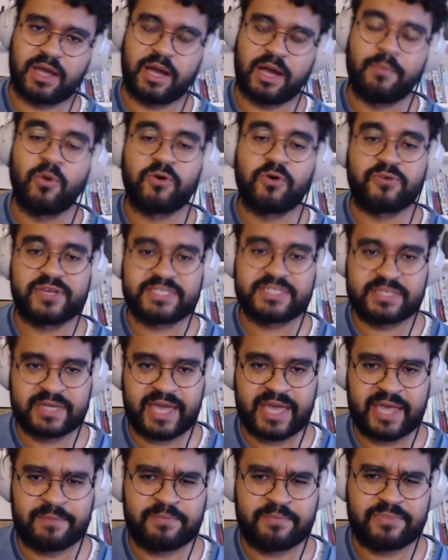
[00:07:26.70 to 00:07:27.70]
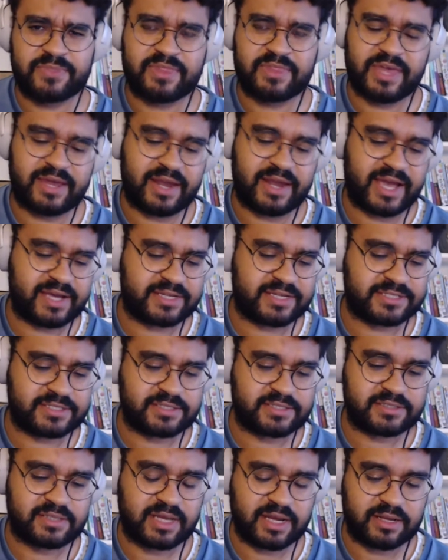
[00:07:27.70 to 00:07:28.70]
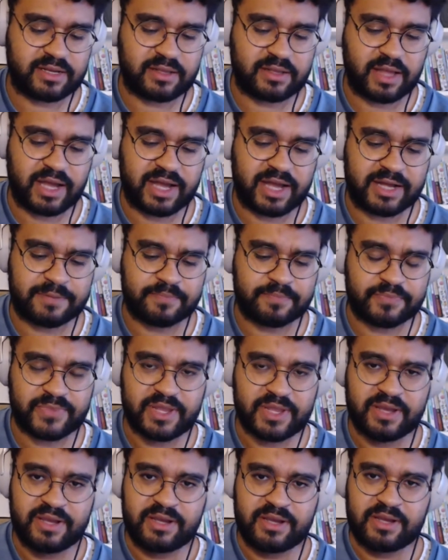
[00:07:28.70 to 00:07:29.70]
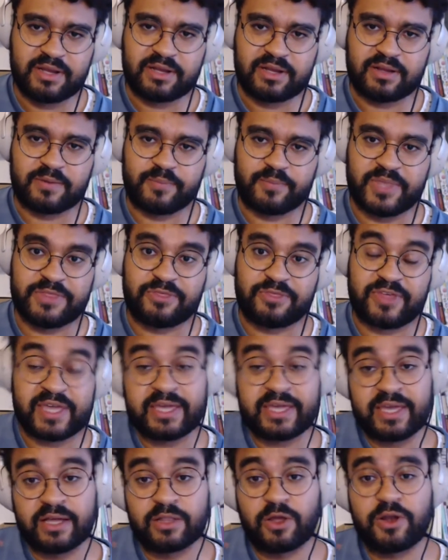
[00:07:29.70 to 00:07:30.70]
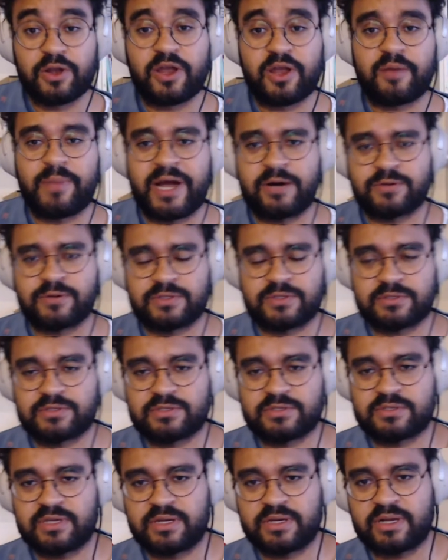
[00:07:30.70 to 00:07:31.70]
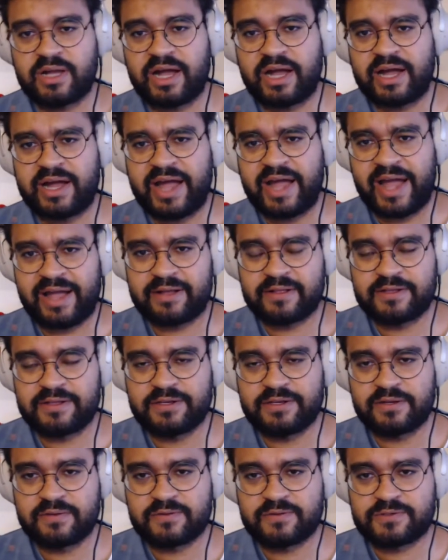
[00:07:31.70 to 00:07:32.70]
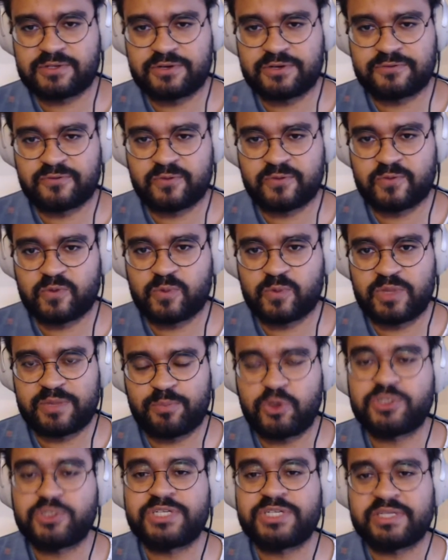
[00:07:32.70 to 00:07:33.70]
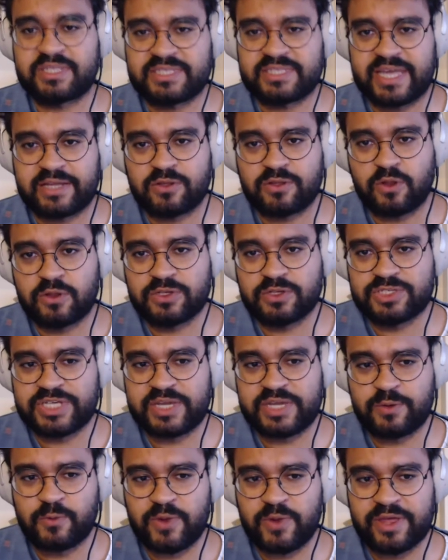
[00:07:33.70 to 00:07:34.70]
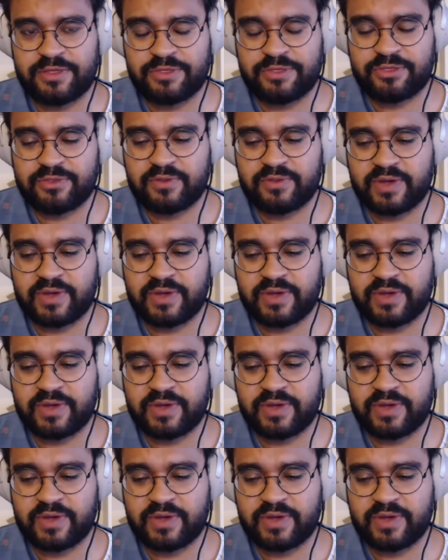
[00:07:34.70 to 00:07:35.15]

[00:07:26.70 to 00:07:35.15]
A more recent game that has um, been thinking a lot about uh, sort of pushing the technology with